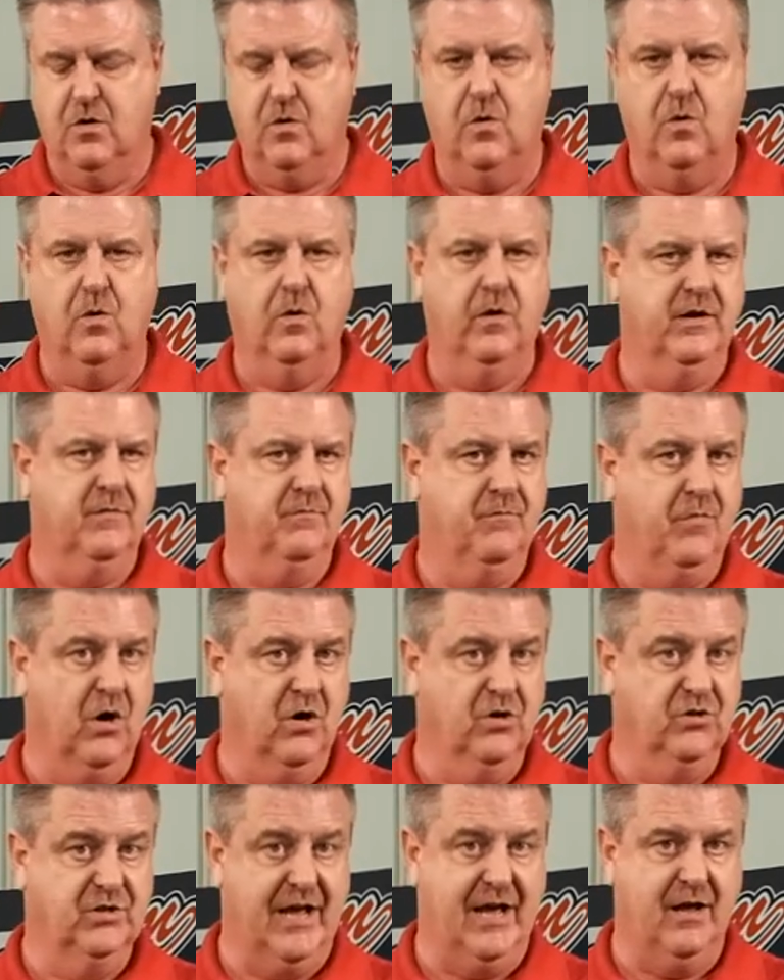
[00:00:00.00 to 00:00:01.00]
or it
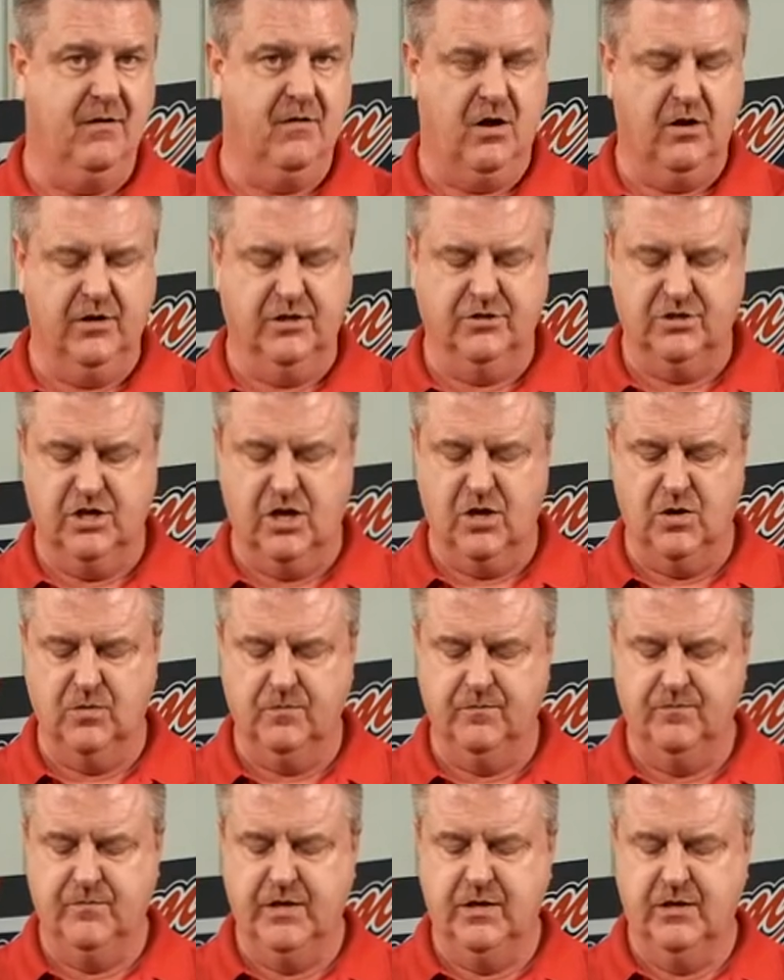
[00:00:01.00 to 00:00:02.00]
burns out on its
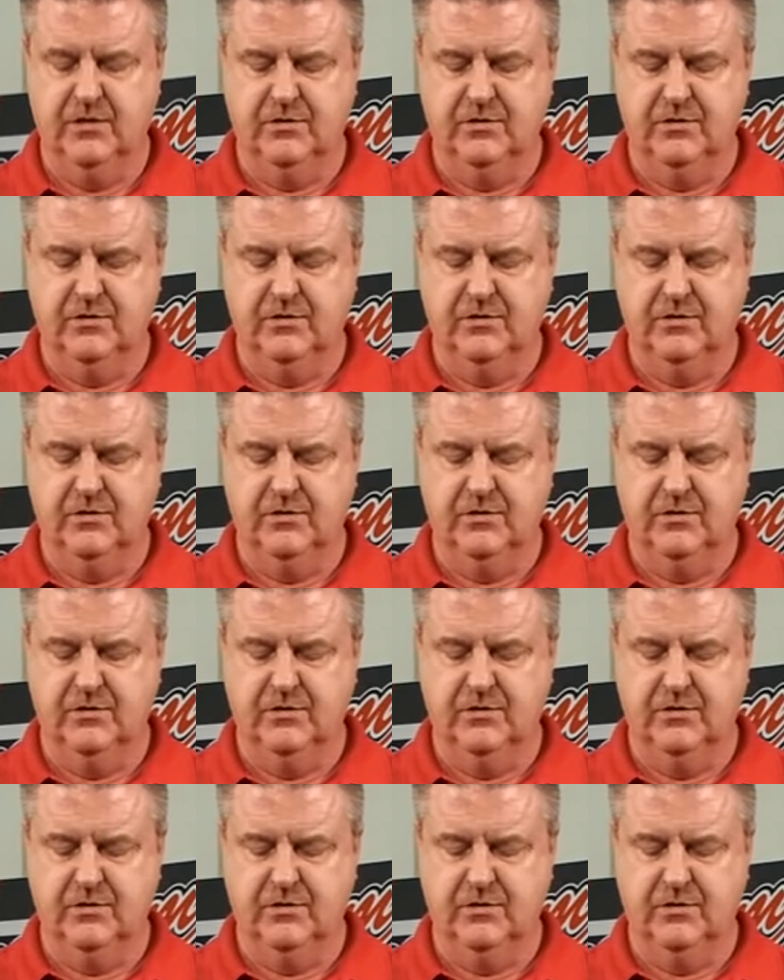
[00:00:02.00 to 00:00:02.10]
own.